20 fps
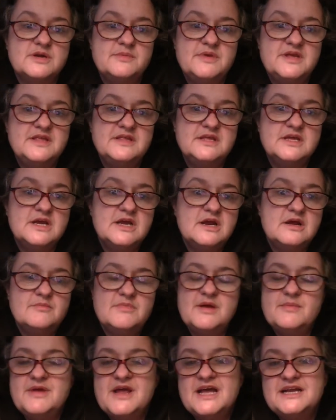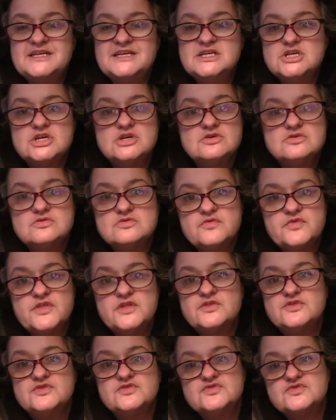Maybe, maybe I didn't know
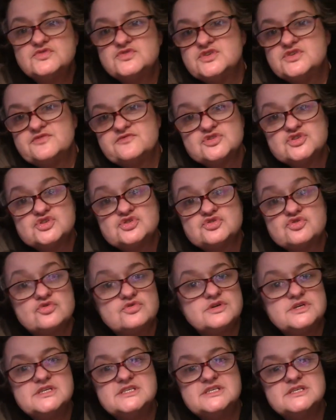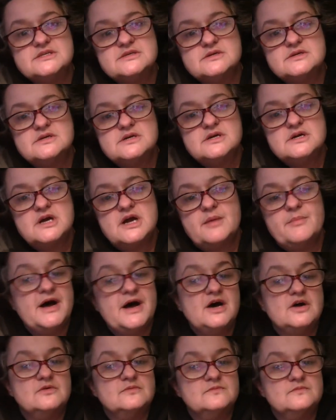the different stories
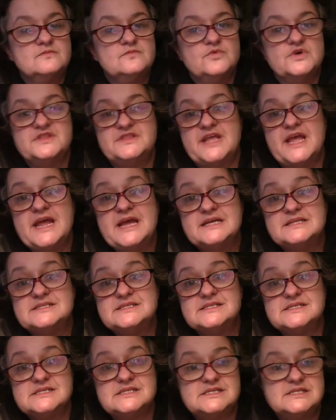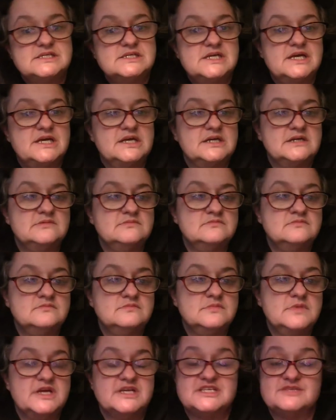about what they had seen and
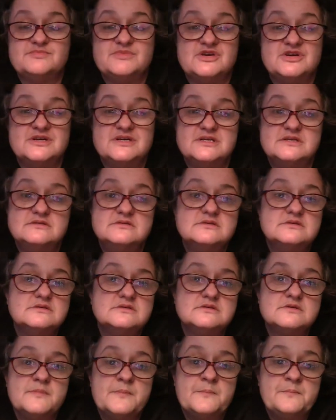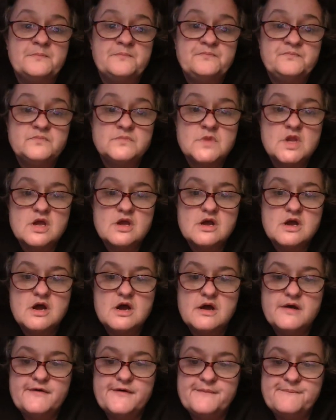experienced.
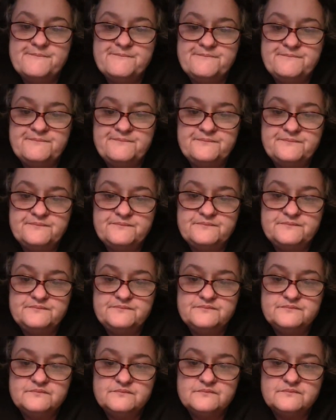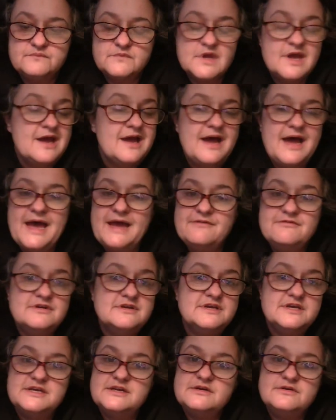Um, I
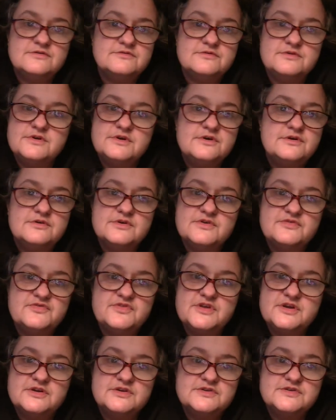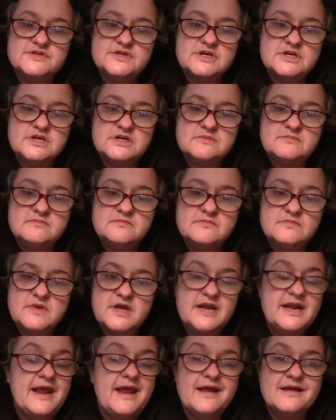really don't know if there's a
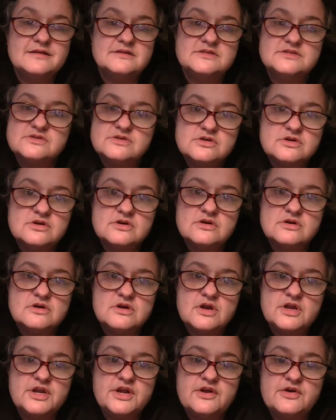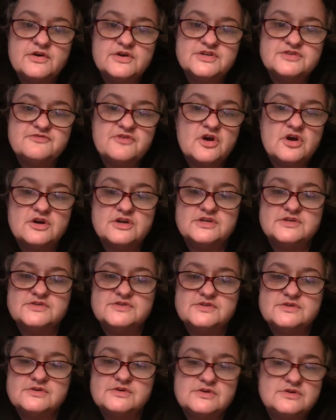an answer, you know, as far
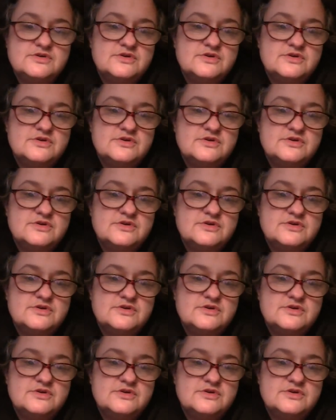as